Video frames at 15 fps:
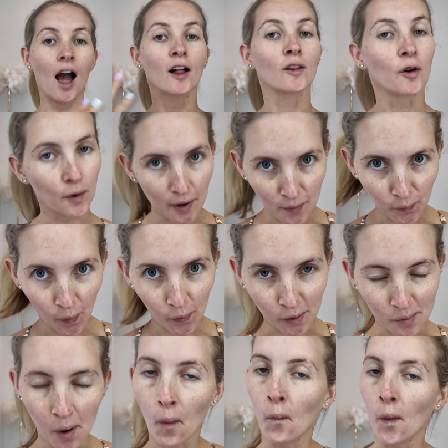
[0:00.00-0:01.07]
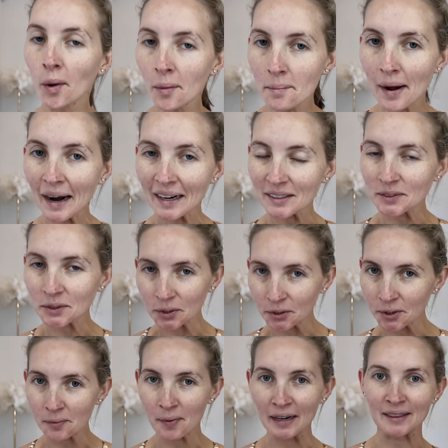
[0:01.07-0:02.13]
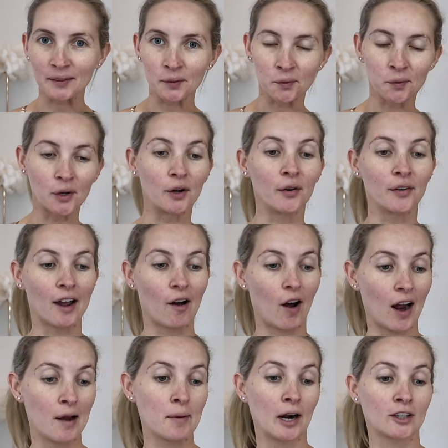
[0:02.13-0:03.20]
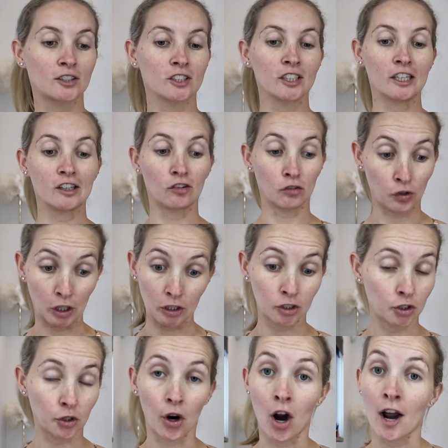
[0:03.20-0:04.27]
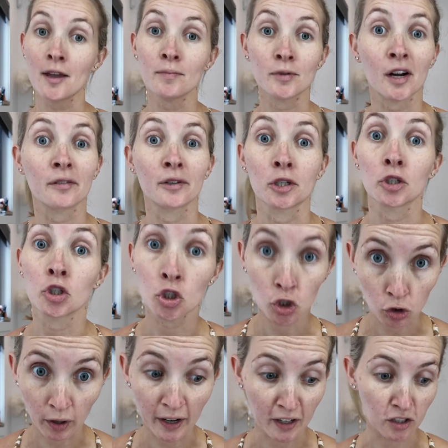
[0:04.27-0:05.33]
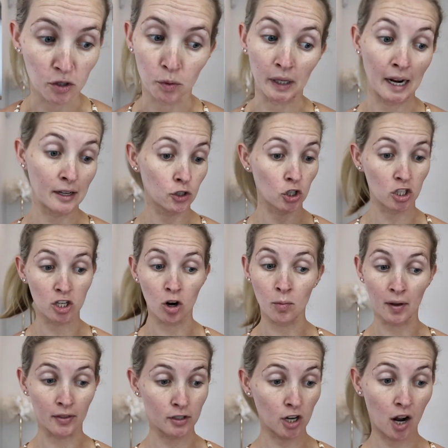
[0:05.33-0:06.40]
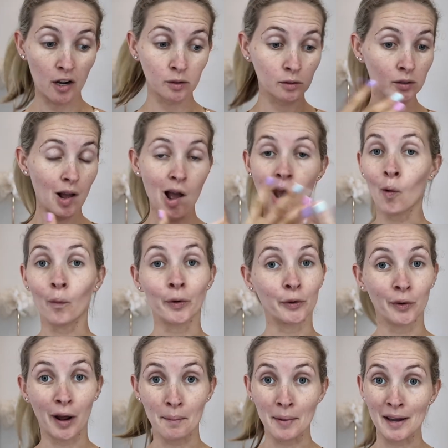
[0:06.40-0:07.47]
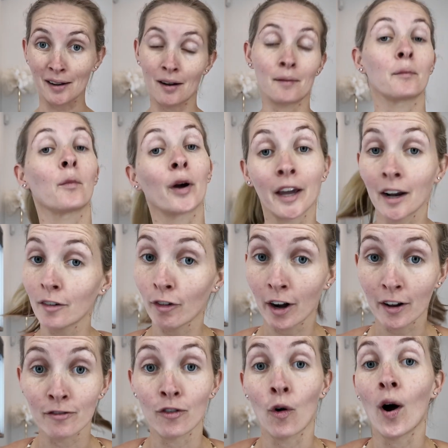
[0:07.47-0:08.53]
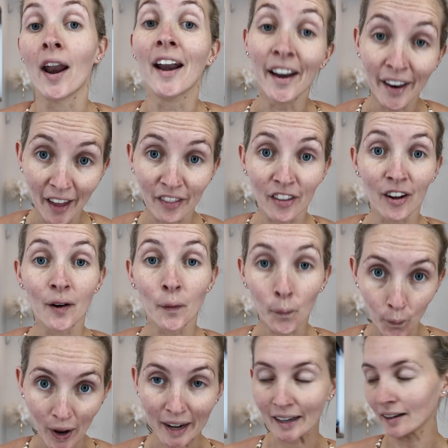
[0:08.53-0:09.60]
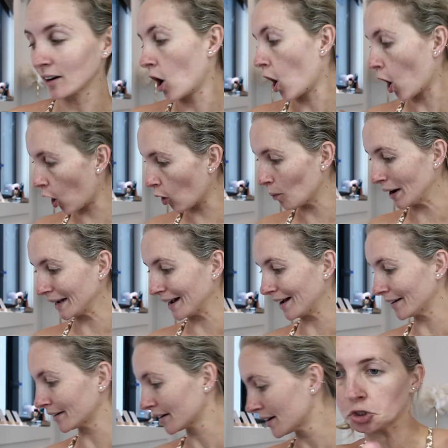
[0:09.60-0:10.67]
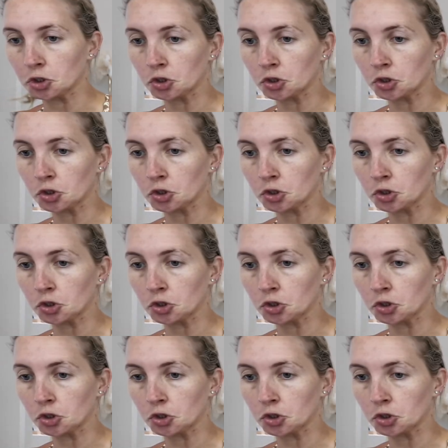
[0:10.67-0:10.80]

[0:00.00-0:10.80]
Hello and welcome, or welcome back to my little world. Now I'm actually in a rush, so I am diving straight into it. As you can tell by the title, we're doing our makeup. We're getting ready for another wedding. Oh my God.